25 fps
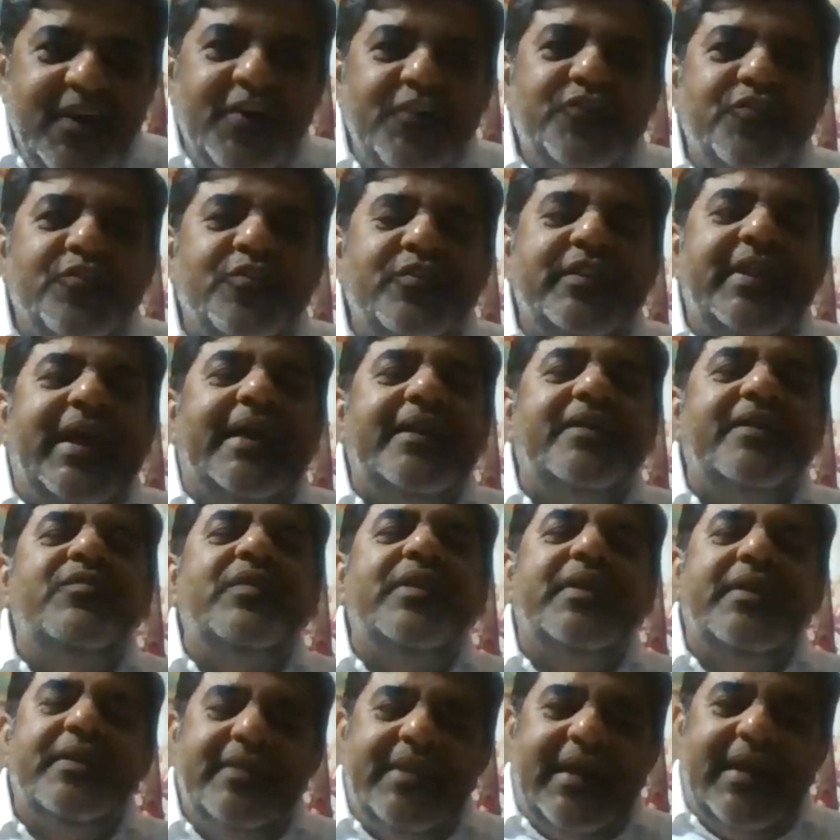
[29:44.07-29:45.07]
So that
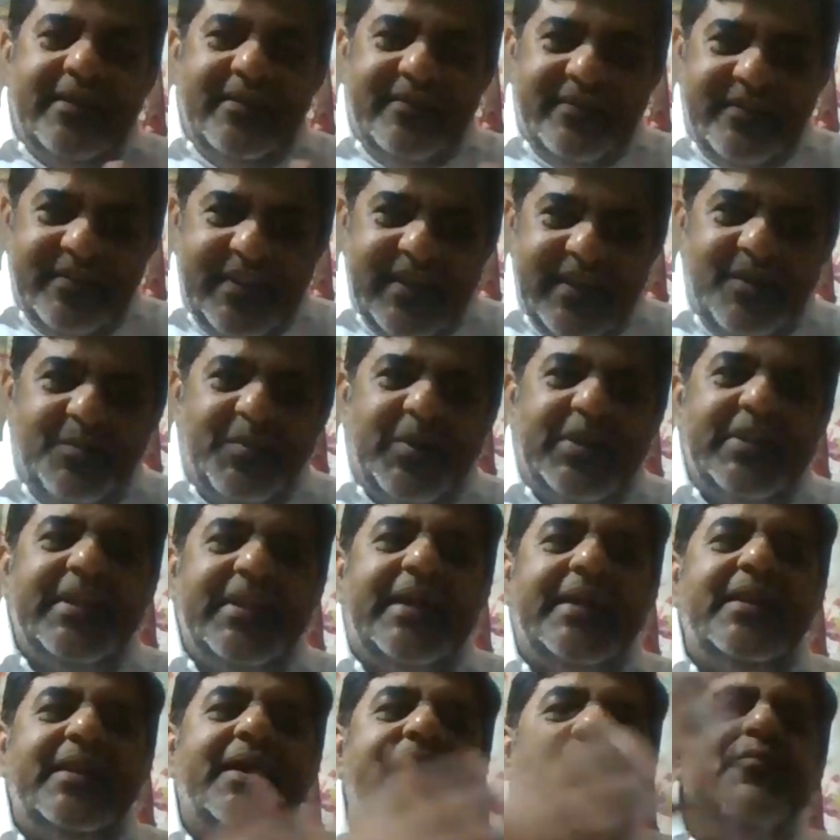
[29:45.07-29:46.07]
is there, but
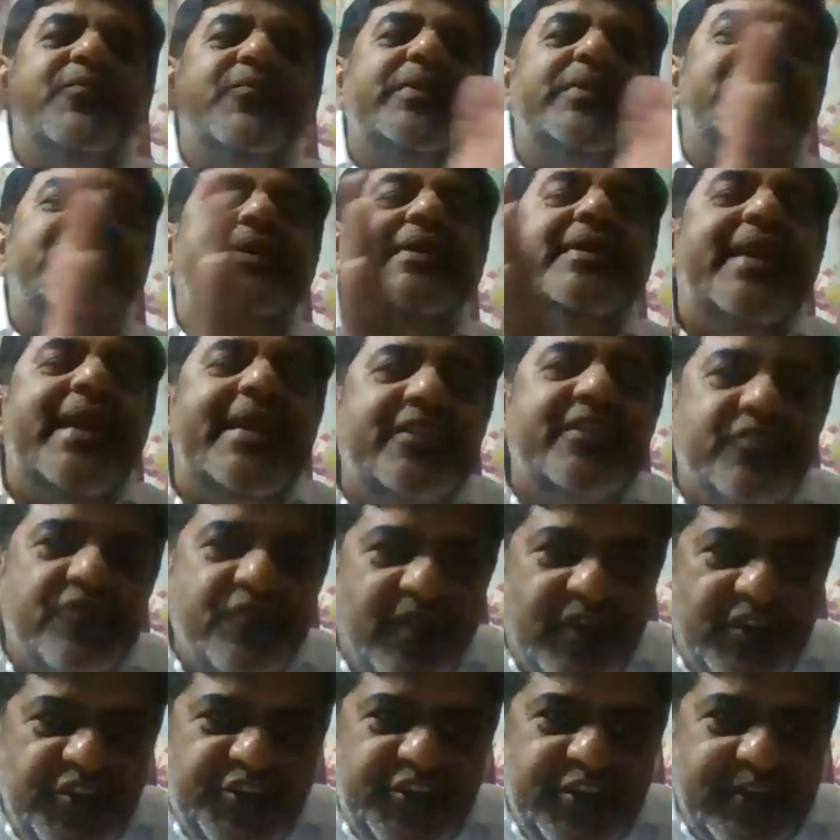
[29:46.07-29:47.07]
that will come with the next
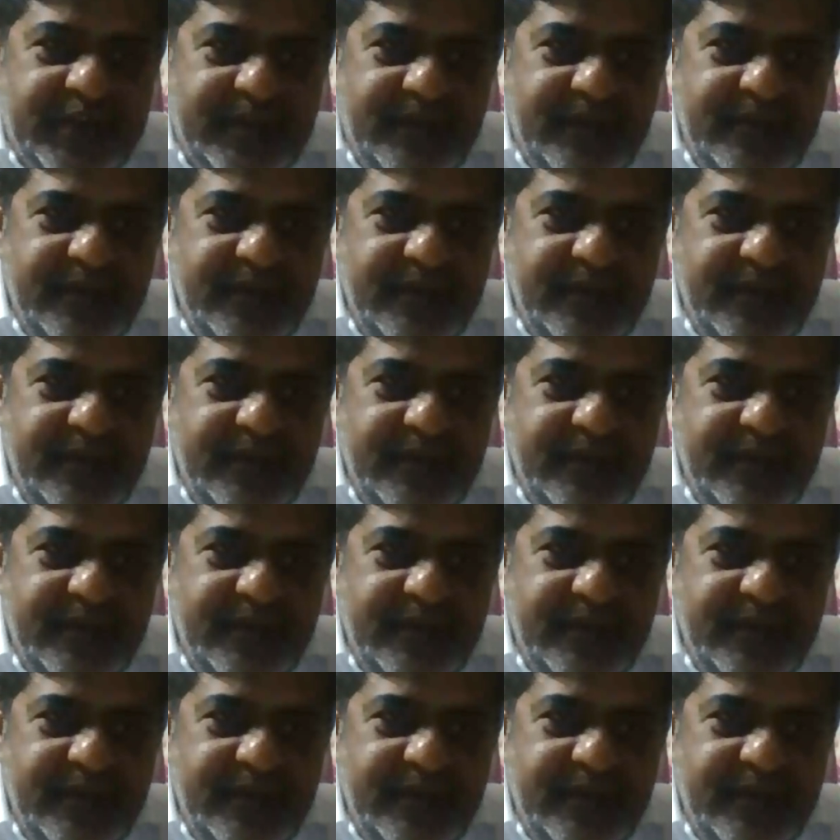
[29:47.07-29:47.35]
version.